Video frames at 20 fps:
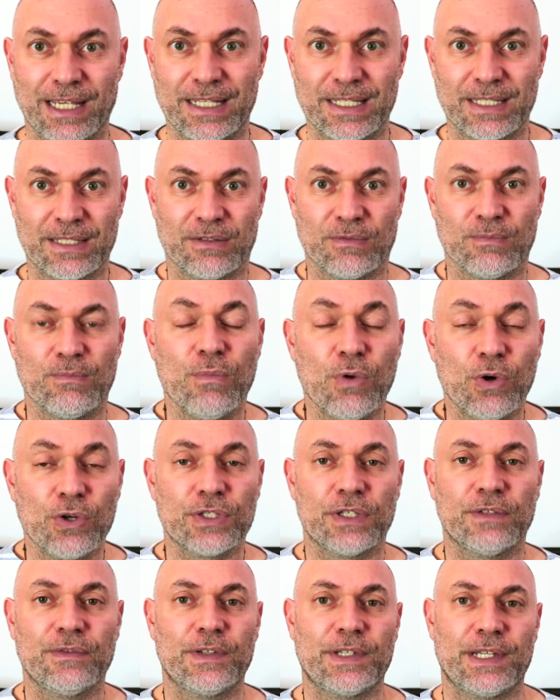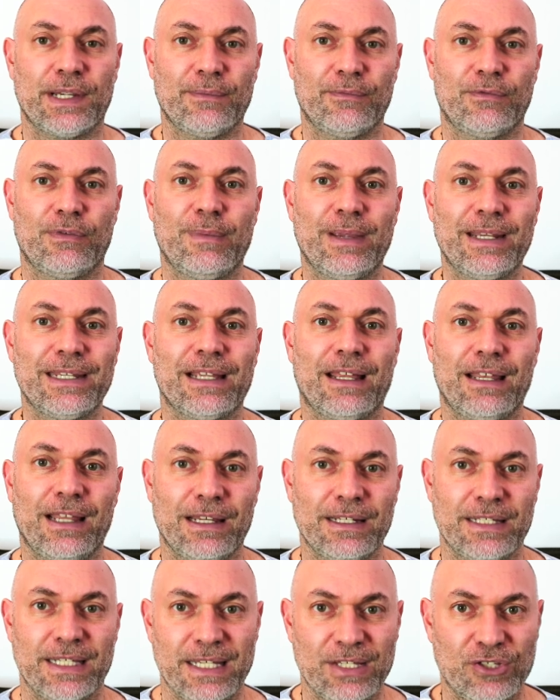It's most of the time for many
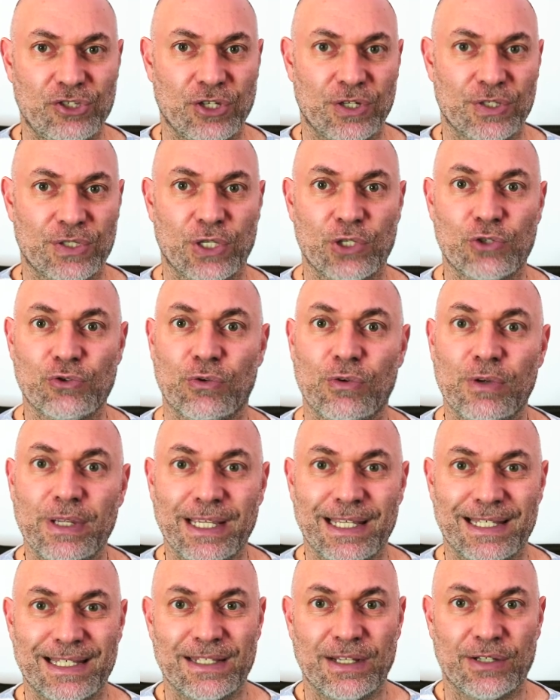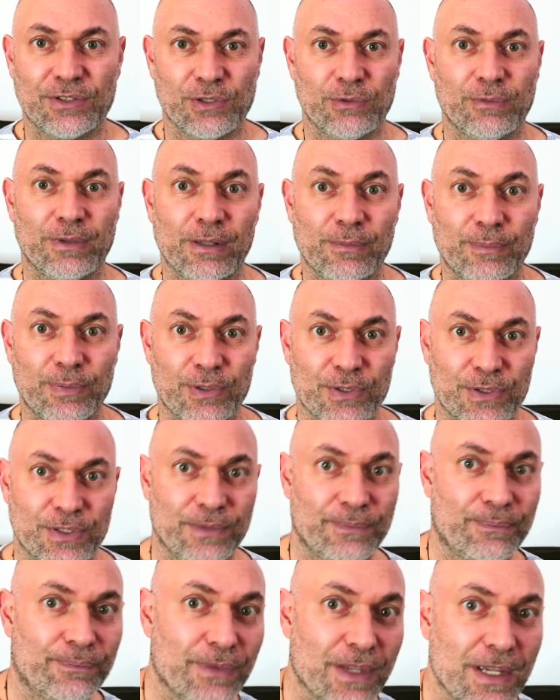airlines, it's just a drawing, it's not a real person.